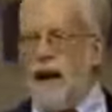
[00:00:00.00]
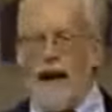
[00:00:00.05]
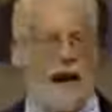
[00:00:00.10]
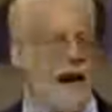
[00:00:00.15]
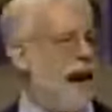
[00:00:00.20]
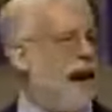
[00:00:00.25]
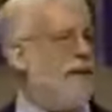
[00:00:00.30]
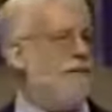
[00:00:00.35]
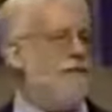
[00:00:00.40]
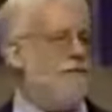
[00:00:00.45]

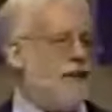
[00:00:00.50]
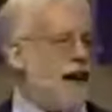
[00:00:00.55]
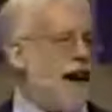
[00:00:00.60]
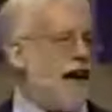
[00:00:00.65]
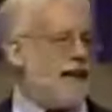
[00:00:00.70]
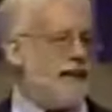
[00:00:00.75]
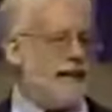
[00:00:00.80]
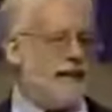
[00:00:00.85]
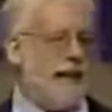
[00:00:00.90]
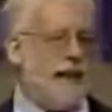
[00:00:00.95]
And I
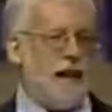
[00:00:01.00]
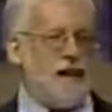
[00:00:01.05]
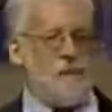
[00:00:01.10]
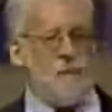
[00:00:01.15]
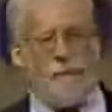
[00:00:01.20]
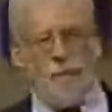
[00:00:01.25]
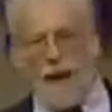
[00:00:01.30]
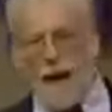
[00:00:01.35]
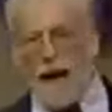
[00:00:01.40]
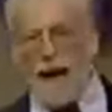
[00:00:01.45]
fasted and I
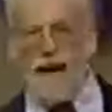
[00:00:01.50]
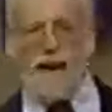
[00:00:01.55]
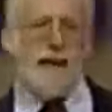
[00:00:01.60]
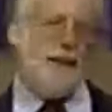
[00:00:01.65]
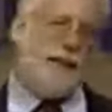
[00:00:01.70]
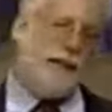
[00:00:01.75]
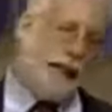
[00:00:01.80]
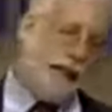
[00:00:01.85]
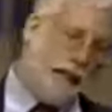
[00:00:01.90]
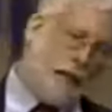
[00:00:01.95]
prayed
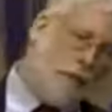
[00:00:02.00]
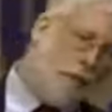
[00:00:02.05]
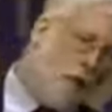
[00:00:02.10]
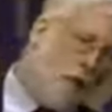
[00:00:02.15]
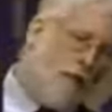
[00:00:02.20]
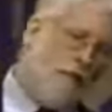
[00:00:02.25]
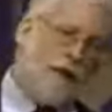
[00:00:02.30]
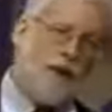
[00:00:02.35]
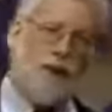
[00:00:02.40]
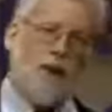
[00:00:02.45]
because, see, in the
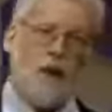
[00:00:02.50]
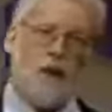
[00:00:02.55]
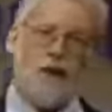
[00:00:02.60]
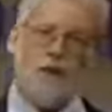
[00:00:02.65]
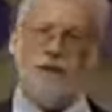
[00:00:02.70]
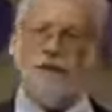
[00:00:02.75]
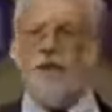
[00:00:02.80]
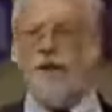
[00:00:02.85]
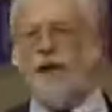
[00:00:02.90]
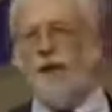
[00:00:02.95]
Mormon
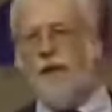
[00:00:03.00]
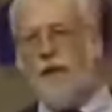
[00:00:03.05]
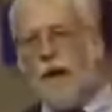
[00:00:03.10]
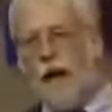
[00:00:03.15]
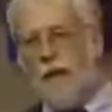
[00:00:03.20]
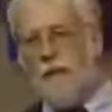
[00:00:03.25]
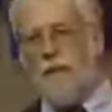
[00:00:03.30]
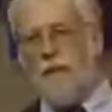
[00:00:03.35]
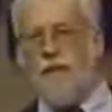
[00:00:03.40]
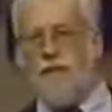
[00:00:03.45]
church, if you're in a
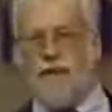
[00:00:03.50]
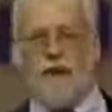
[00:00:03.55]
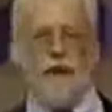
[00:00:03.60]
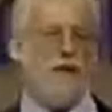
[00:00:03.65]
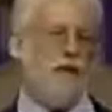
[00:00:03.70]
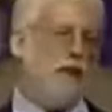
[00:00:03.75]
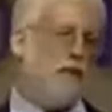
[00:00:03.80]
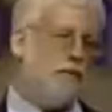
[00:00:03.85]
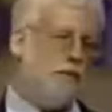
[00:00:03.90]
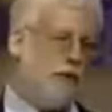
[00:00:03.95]
great,
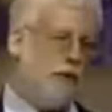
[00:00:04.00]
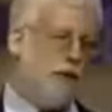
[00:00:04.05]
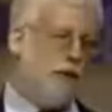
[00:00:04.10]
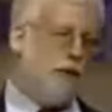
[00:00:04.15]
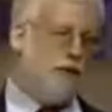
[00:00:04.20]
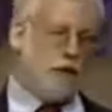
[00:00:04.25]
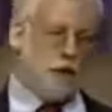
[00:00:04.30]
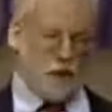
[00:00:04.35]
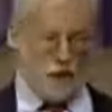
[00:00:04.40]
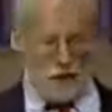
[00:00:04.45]
profound
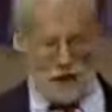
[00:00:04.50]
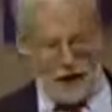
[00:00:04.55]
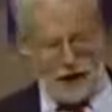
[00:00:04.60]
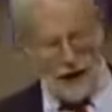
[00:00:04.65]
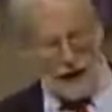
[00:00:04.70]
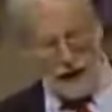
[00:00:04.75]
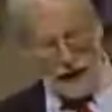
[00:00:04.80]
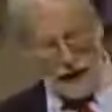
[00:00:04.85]
spiritual